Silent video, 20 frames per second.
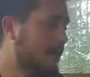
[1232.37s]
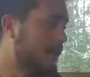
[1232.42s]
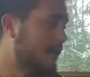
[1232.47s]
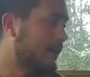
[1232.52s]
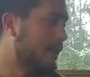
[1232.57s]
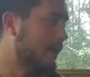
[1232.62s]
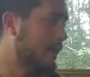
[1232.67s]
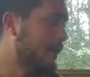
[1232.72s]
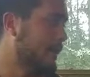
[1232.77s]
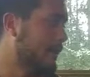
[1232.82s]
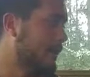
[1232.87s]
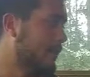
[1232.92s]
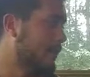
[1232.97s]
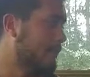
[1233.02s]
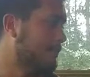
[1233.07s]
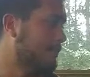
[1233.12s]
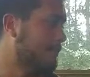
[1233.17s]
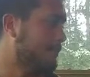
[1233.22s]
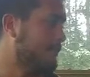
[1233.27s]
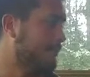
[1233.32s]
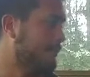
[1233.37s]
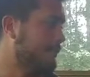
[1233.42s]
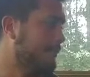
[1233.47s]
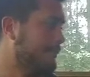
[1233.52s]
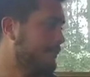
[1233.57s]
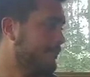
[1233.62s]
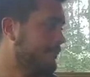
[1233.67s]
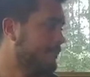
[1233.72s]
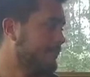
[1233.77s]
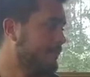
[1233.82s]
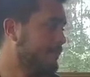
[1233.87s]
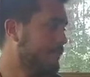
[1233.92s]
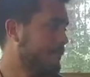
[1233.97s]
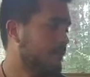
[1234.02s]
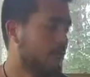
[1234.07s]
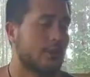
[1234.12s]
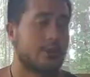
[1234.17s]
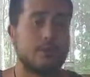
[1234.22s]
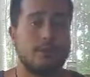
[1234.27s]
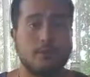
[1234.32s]
we're
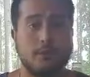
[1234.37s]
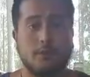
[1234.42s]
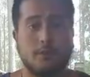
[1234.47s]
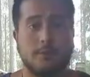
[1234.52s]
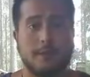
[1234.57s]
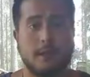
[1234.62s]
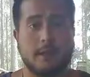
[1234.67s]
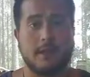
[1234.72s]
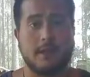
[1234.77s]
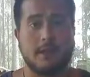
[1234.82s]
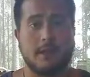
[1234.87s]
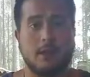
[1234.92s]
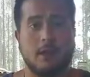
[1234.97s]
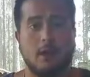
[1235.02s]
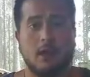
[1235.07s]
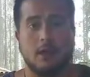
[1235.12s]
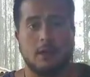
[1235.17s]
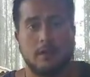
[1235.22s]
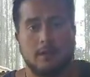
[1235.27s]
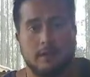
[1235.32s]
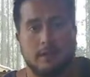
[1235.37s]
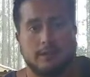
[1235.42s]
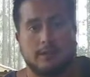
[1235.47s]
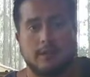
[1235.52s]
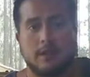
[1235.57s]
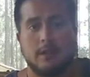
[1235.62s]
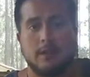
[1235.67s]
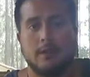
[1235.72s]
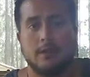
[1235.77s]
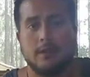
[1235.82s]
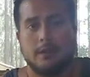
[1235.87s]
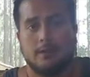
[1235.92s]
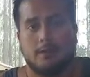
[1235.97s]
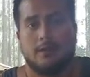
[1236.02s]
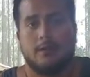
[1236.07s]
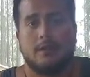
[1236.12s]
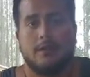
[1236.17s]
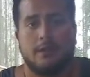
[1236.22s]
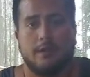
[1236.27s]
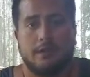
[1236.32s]
going to do a little bit of Qigong. That's right.
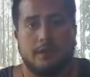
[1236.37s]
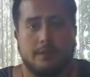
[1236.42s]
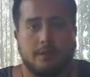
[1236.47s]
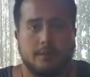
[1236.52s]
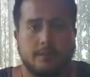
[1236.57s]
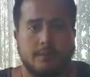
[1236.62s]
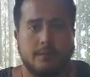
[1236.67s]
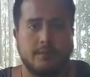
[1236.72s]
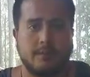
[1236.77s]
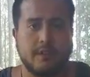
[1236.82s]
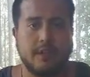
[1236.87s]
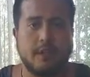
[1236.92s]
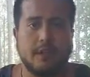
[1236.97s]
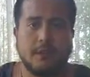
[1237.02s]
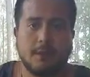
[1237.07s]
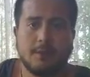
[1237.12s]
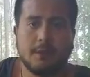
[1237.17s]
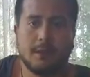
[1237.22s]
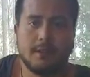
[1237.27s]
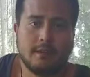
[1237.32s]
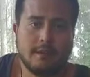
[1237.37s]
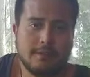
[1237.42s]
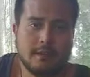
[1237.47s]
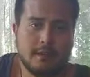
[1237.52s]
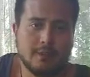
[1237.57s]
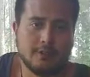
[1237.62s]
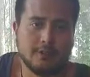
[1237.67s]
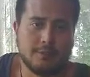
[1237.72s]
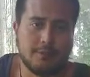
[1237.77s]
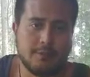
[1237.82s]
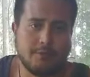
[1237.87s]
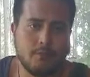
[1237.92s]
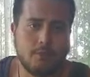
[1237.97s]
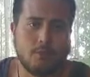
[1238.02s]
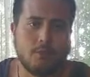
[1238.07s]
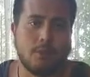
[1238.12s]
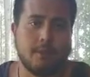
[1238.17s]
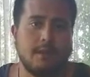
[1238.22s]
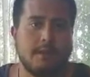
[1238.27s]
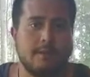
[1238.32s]
We're going to do some standing meditation
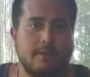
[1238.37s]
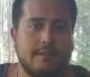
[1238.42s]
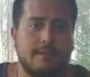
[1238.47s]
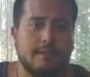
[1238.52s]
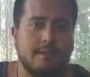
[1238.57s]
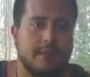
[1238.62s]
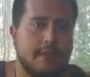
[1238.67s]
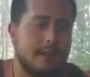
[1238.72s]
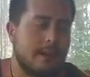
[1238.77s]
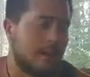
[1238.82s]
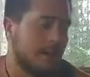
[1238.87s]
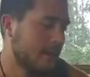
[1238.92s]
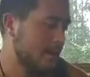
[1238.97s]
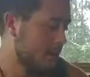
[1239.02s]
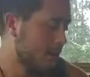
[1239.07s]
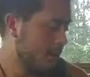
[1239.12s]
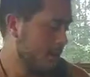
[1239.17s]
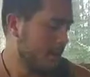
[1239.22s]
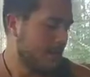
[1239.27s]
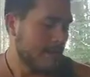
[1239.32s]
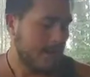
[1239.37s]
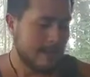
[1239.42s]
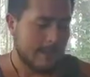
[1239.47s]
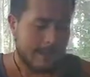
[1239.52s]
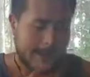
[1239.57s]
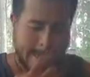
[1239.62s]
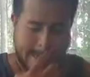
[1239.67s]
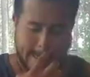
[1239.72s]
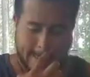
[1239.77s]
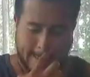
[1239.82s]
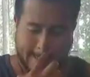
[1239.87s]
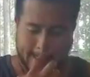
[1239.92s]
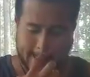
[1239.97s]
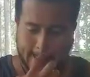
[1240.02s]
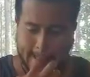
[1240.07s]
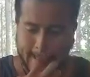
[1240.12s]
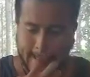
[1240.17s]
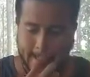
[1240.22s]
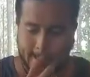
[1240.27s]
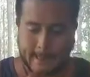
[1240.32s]
before we did the sitting. And
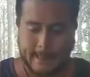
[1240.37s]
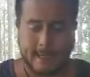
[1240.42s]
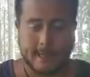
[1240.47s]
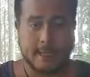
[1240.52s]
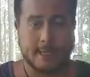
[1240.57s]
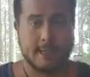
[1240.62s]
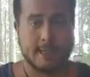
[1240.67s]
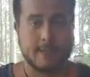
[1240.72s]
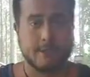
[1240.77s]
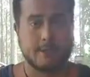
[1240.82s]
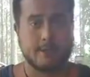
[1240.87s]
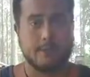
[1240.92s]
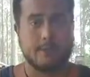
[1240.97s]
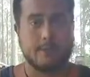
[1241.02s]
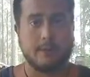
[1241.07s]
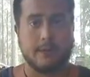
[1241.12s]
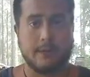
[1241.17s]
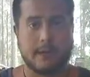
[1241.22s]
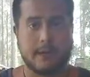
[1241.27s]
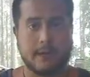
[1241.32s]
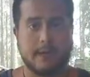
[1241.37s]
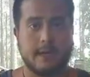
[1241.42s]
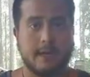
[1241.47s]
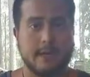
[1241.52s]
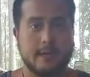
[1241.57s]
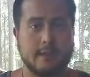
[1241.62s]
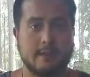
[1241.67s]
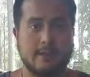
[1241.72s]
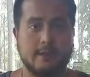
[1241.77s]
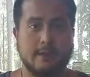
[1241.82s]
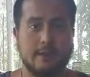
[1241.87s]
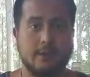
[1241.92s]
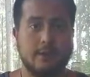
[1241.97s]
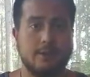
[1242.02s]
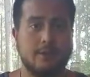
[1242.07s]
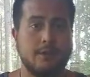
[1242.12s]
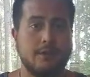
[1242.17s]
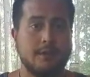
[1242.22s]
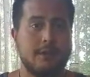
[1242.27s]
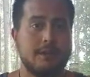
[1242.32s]
so what I like to
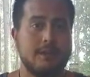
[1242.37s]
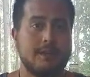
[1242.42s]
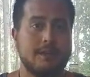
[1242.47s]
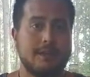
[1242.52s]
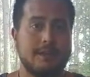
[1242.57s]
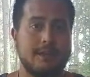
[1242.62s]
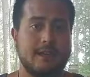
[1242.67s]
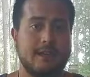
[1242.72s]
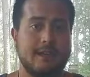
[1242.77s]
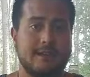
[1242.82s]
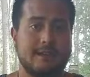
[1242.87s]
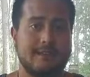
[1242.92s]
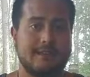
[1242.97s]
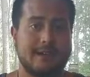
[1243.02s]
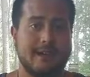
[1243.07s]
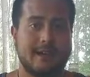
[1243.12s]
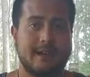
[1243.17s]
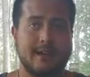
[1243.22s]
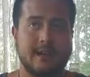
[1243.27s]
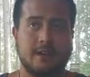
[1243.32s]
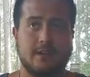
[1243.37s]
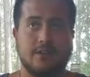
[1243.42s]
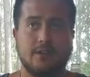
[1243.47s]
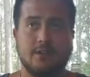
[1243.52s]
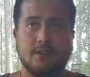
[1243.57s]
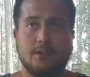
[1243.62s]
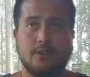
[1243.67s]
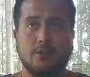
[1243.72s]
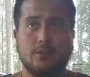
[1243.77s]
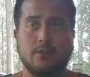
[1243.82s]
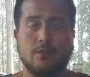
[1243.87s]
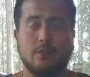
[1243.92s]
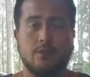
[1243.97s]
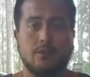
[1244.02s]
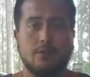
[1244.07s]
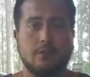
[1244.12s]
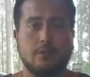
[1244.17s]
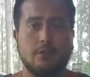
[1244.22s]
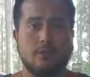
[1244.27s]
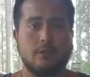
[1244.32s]
do is I like to
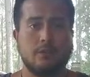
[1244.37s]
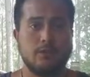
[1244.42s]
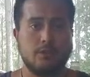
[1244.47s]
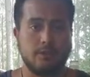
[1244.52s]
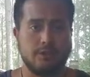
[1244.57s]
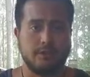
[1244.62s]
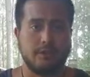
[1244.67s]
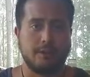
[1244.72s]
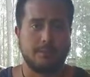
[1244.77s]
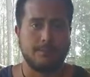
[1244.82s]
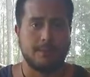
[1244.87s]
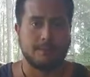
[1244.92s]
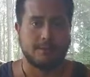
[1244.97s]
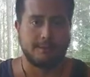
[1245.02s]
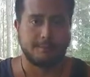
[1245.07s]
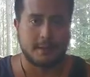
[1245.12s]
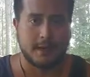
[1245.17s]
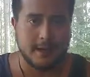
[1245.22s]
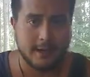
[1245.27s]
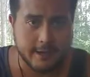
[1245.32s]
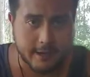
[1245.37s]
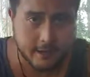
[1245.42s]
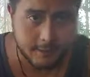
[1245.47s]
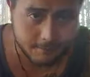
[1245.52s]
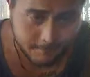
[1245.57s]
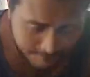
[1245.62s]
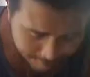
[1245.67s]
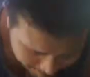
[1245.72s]
loosen up the spine,